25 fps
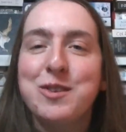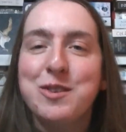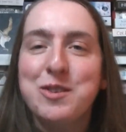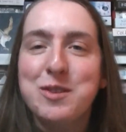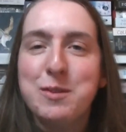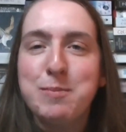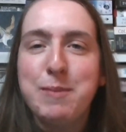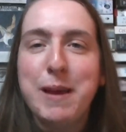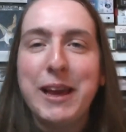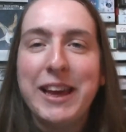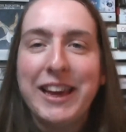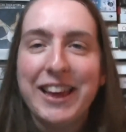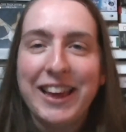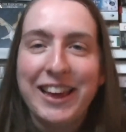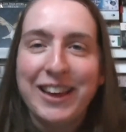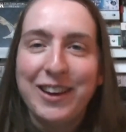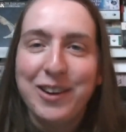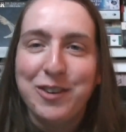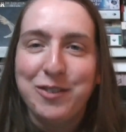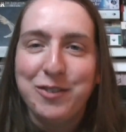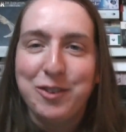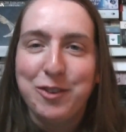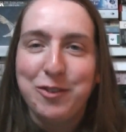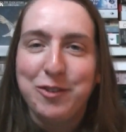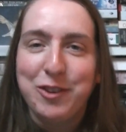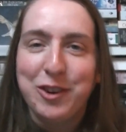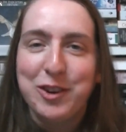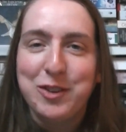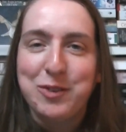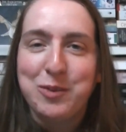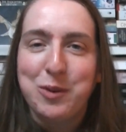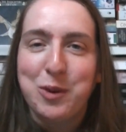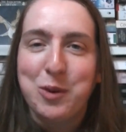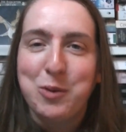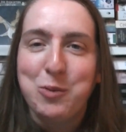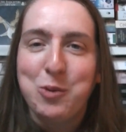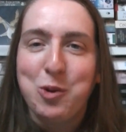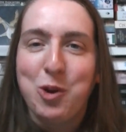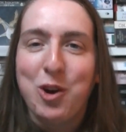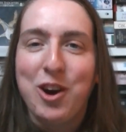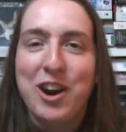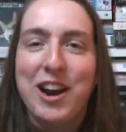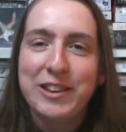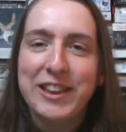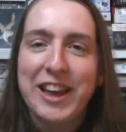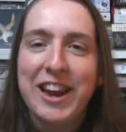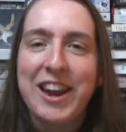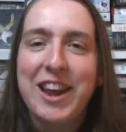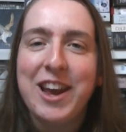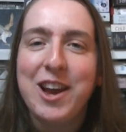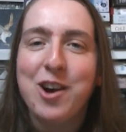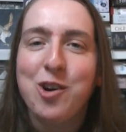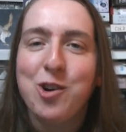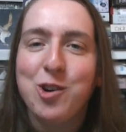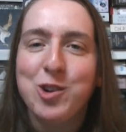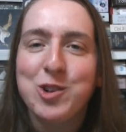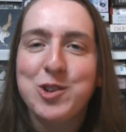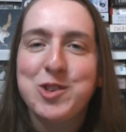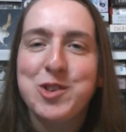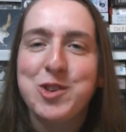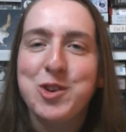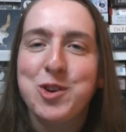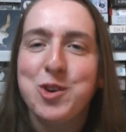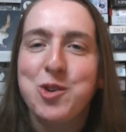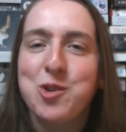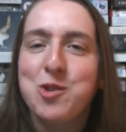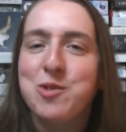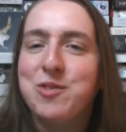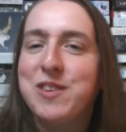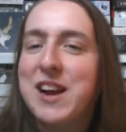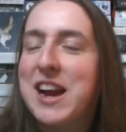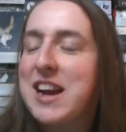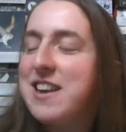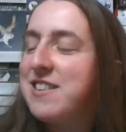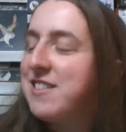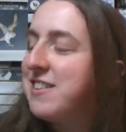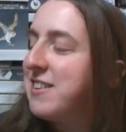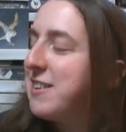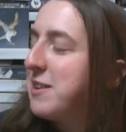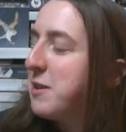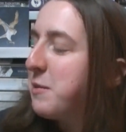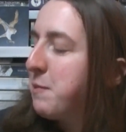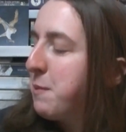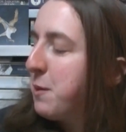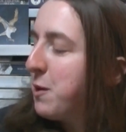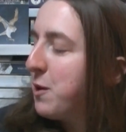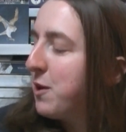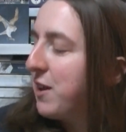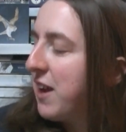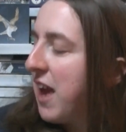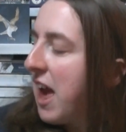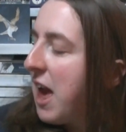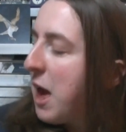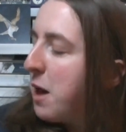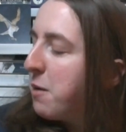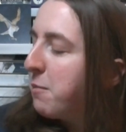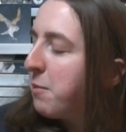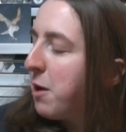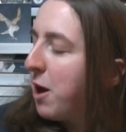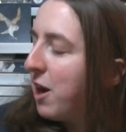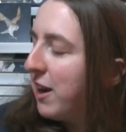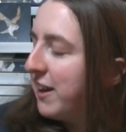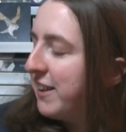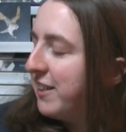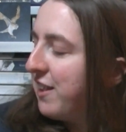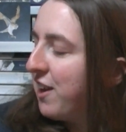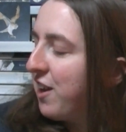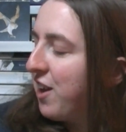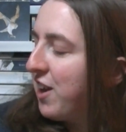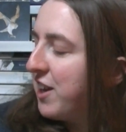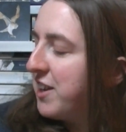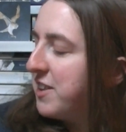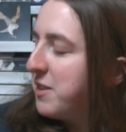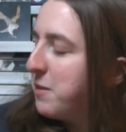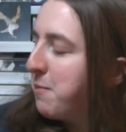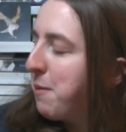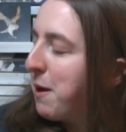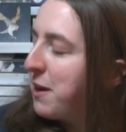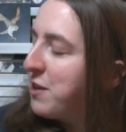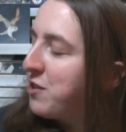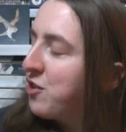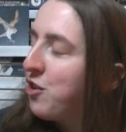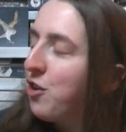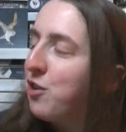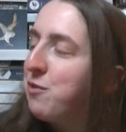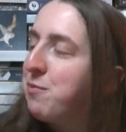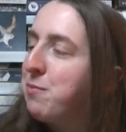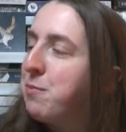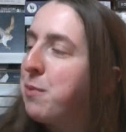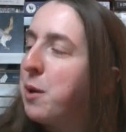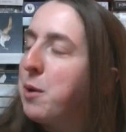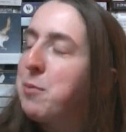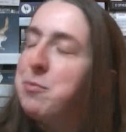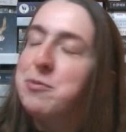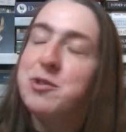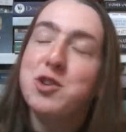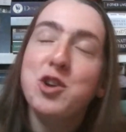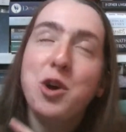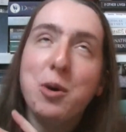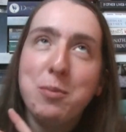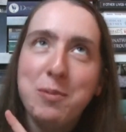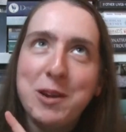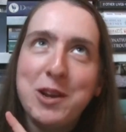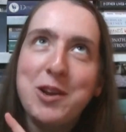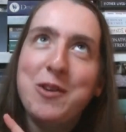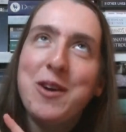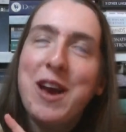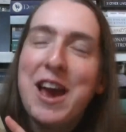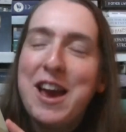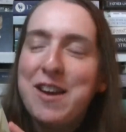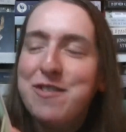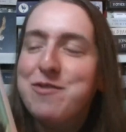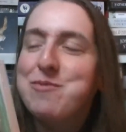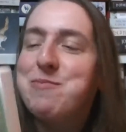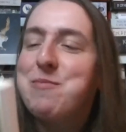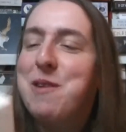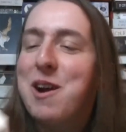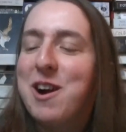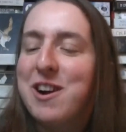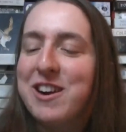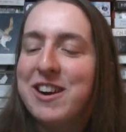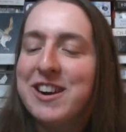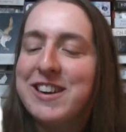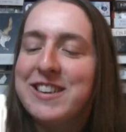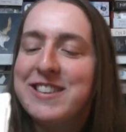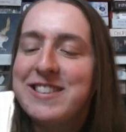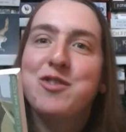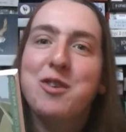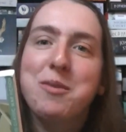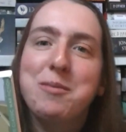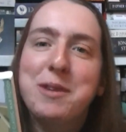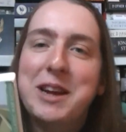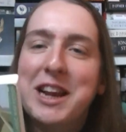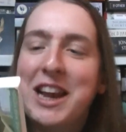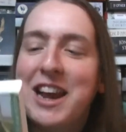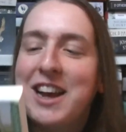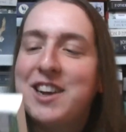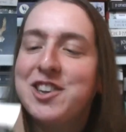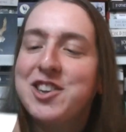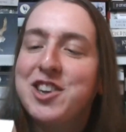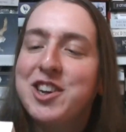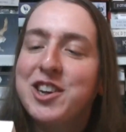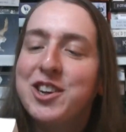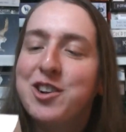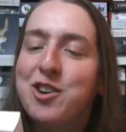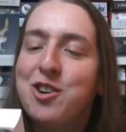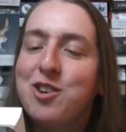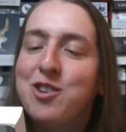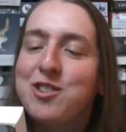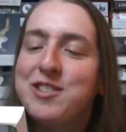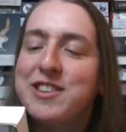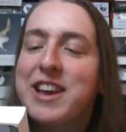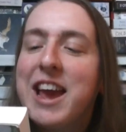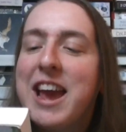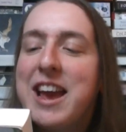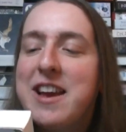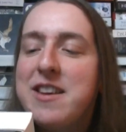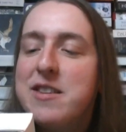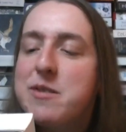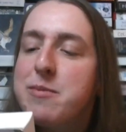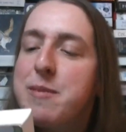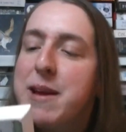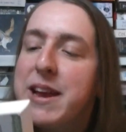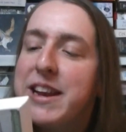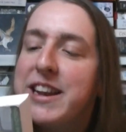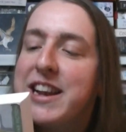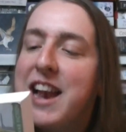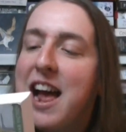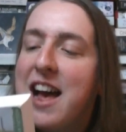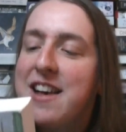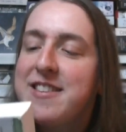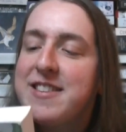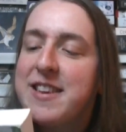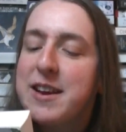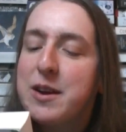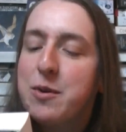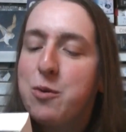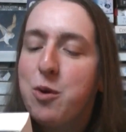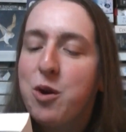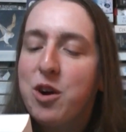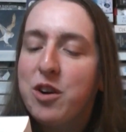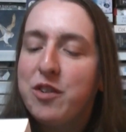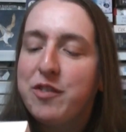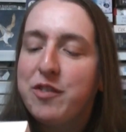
speaking of the First World War, then I also read this book, Behind the Lines by W.F. Morris, from a collection called Casemate Classic War